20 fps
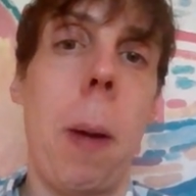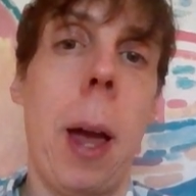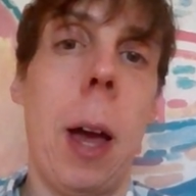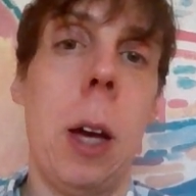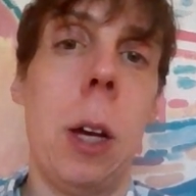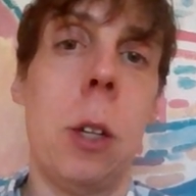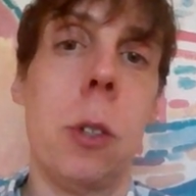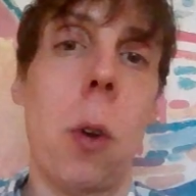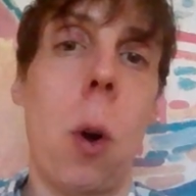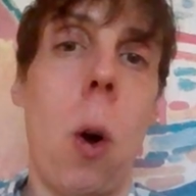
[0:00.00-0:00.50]

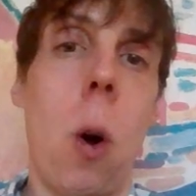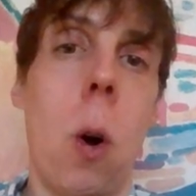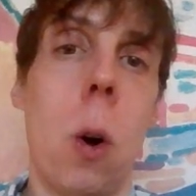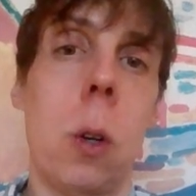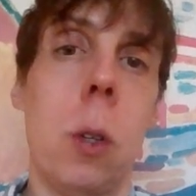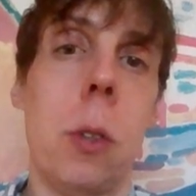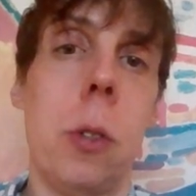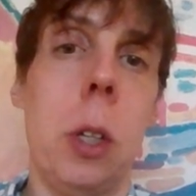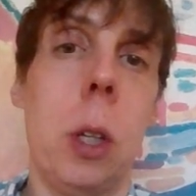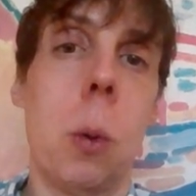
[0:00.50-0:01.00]
as
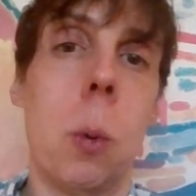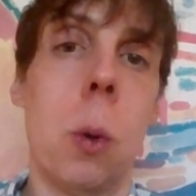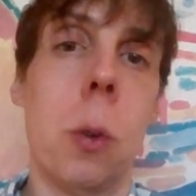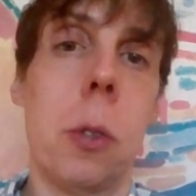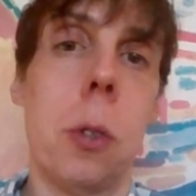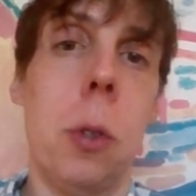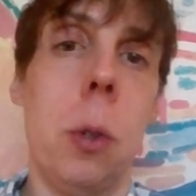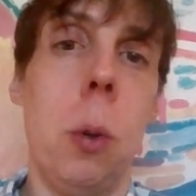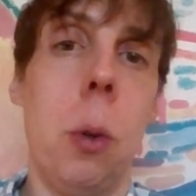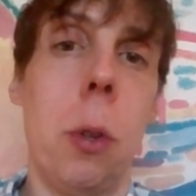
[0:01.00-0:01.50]
r is
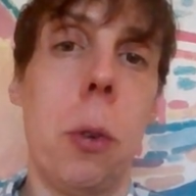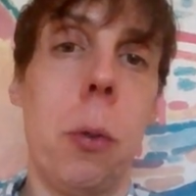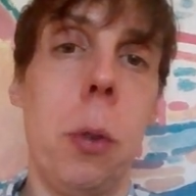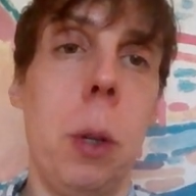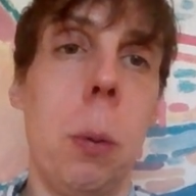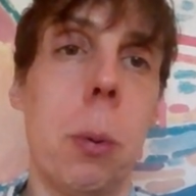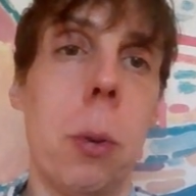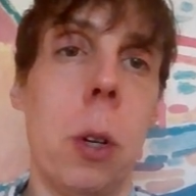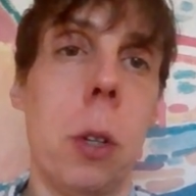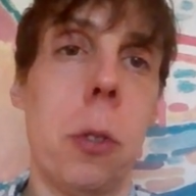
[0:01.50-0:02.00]
equal to
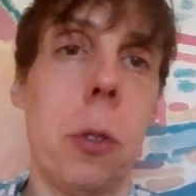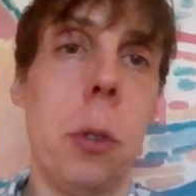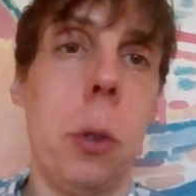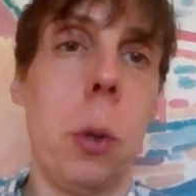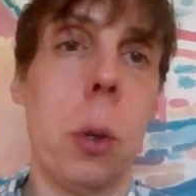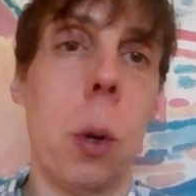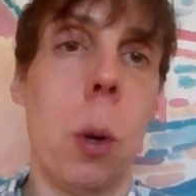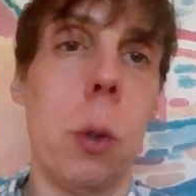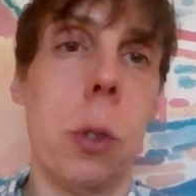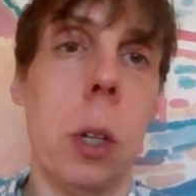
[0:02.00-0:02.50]
3 plus
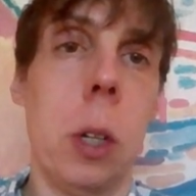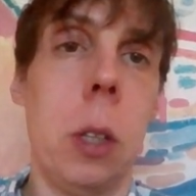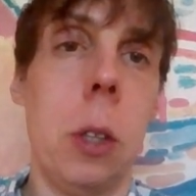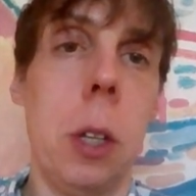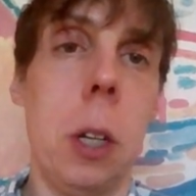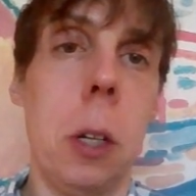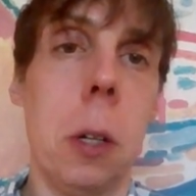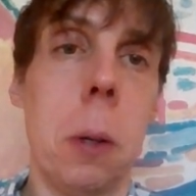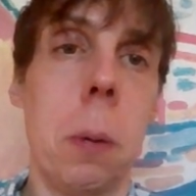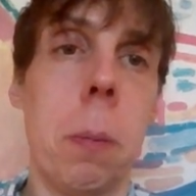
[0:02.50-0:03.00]
2 cosine
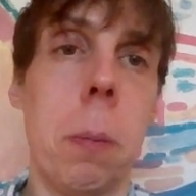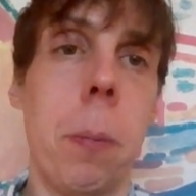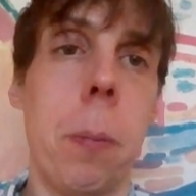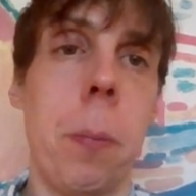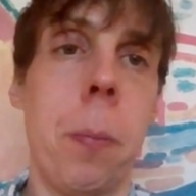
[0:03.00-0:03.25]
theta.